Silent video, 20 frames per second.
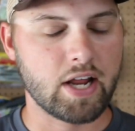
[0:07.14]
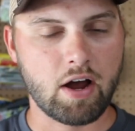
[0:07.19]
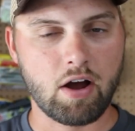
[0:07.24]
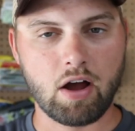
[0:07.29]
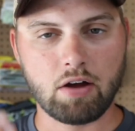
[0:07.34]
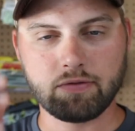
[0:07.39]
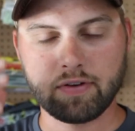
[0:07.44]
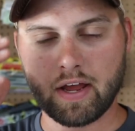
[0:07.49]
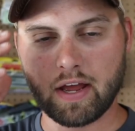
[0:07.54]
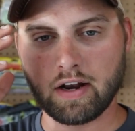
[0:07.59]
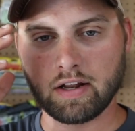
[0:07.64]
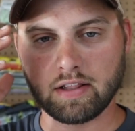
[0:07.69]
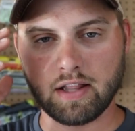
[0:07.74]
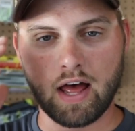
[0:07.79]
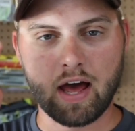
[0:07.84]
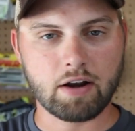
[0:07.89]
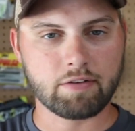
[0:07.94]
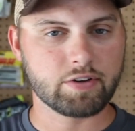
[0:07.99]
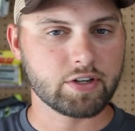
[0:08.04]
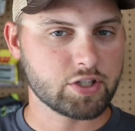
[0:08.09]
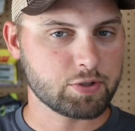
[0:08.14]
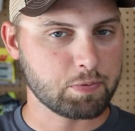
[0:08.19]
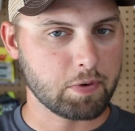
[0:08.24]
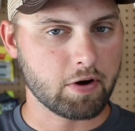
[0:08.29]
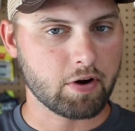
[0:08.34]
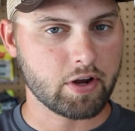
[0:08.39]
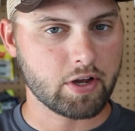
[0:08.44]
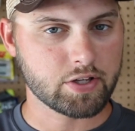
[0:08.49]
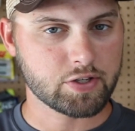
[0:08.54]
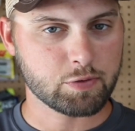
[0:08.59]
Now, I've had a lot of
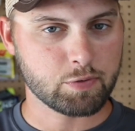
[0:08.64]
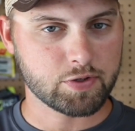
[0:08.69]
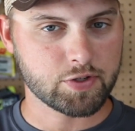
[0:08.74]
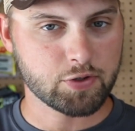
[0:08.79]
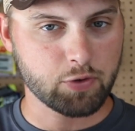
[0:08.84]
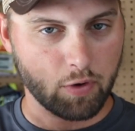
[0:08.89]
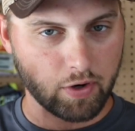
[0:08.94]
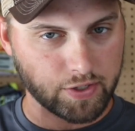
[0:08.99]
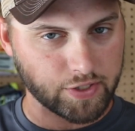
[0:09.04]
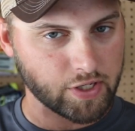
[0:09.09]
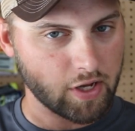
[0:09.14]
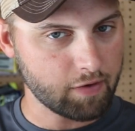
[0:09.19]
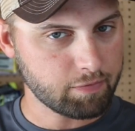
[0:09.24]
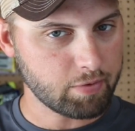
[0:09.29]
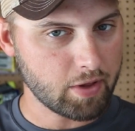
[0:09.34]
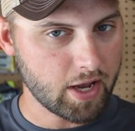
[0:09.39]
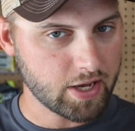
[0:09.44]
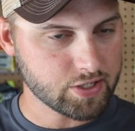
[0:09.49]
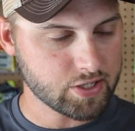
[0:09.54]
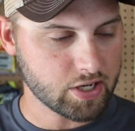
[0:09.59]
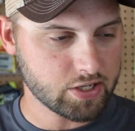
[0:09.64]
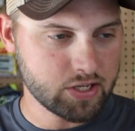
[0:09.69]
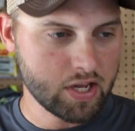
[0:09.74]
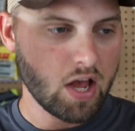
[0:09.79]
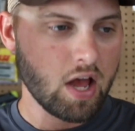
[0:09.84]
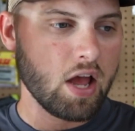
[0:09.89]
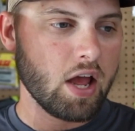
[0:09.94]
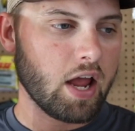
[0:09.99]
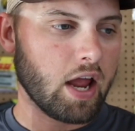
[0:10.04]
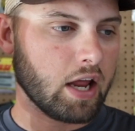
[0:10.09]
experience with storing soft plastics
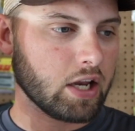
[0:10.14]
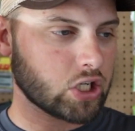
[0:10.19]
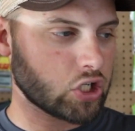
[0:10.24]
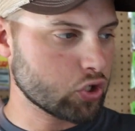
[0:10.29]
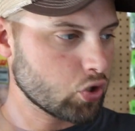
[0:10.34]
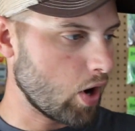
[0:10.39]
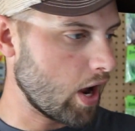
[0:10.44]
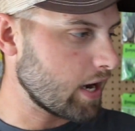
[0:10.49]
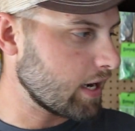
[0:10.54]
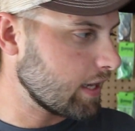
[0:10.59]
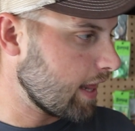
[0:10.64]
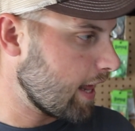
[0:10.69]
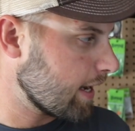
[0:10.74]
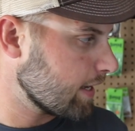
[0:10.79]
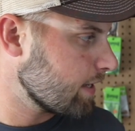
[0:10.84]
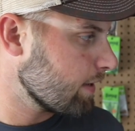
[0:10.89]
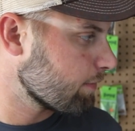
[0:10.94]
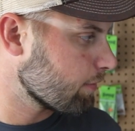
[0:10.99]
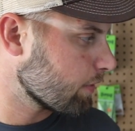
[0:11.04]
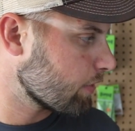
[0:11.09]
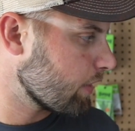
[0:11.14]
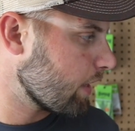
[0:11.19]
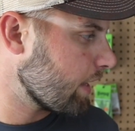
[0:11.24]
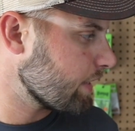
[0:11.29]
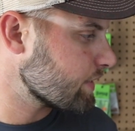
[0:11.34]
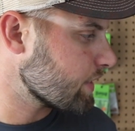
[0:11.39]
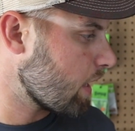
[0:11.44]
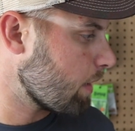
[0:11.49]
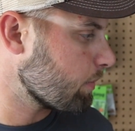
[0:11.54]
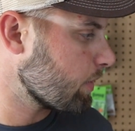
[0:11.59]
and tried a lot of different
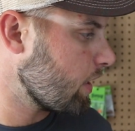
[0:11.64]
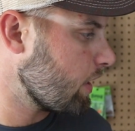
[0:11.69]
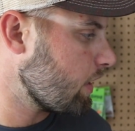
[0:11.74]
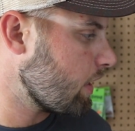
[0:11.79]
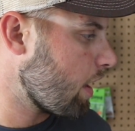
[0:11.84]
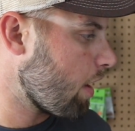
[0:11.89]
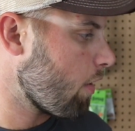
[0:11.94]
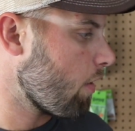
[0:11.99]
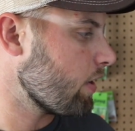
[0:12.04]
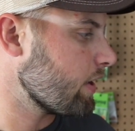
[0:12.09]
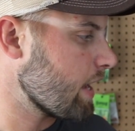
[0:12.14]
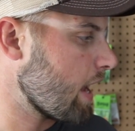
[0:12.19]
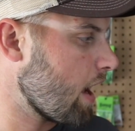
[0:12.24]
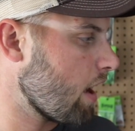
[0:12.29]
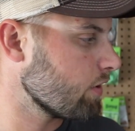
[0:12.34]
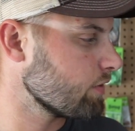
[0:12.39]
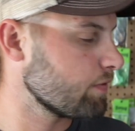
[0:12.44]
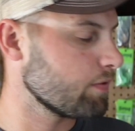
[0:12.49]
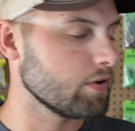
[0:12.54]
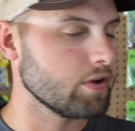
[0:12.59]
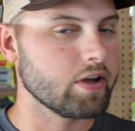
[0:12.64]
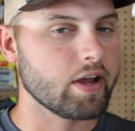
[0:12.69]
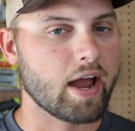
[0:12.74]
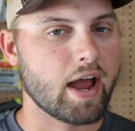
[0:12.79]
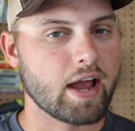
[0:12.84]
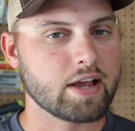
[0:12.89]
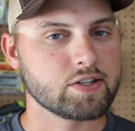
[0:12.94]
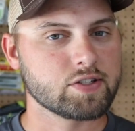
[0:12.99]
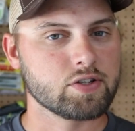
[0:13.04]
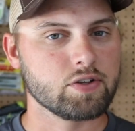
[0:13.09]
things, and I'm going to narrow it down for you
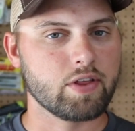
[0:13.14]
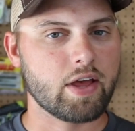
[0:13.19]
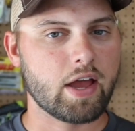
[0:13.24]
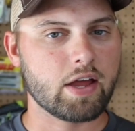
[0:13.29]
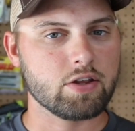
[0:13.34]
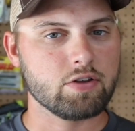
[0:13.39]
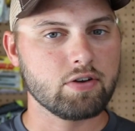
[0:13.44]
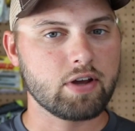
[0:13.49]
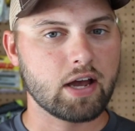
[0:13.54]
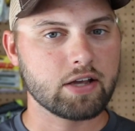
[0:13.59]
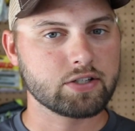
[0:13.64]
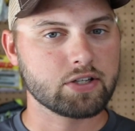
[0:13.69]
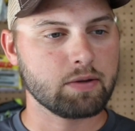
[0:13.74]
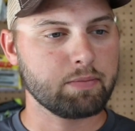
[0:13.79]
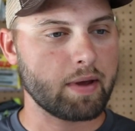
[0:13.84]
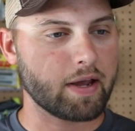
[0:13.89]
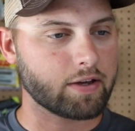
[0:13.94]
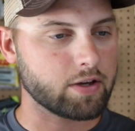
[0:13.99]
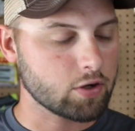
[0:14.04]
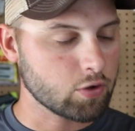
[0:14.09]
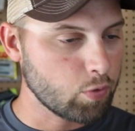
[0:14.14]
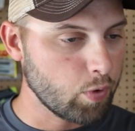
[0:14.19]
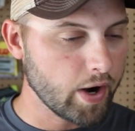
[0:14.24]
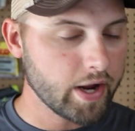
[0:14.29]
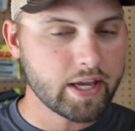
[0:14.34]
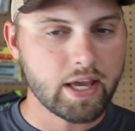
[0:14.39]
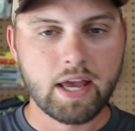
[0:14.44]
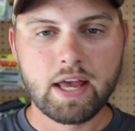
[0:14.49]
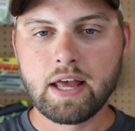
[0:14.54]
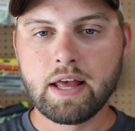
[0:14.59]
guys so that you guys can make a
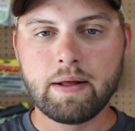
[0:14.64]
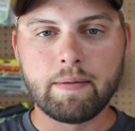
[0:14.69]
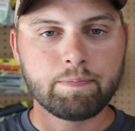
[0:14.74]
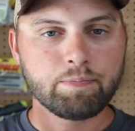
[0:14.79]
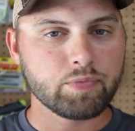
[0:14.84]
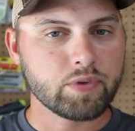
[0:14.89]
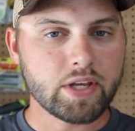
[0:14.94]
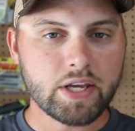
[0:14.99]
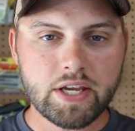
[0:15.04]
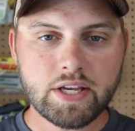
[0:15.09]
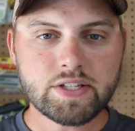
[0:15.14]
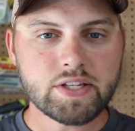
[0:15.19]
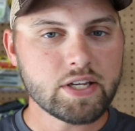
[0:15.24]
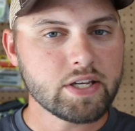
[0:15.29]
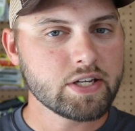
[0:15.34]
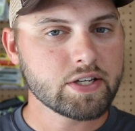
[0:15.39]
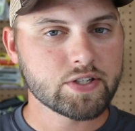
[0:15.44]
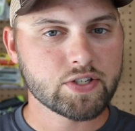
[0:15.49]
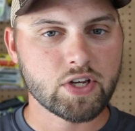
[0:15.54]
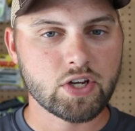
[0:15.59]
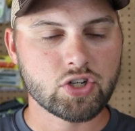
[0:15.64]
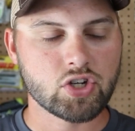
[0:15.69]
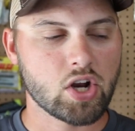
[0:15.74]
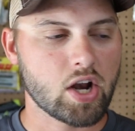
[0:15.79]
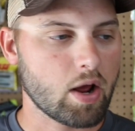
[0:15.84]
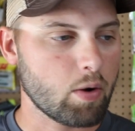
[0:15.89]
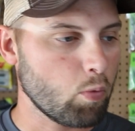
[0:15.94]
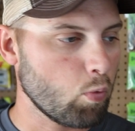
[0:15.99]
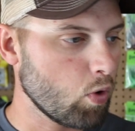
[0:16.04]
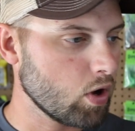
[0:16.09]
quick, easy
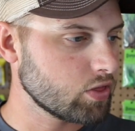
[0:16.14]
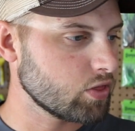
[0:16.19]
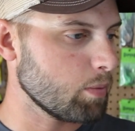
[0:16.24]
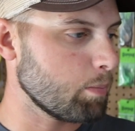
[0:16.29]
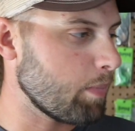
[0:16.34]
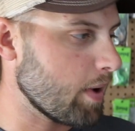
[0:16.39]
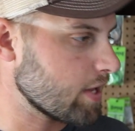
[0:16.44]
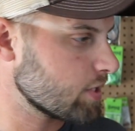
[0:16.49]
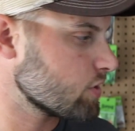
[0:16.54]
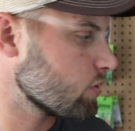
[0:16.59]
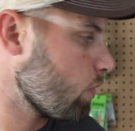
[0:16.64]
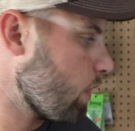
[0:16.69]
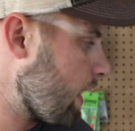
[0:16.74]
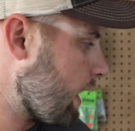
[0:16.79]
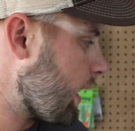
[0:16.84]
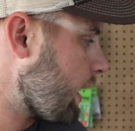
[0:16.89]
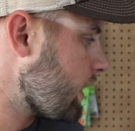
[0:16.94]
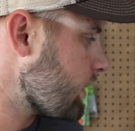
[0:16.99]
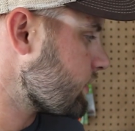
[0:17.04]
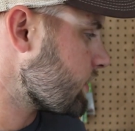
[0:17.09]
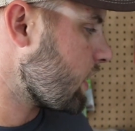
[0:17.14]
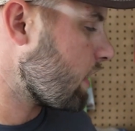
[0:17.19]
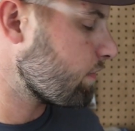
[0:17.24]
decision on what the best way is.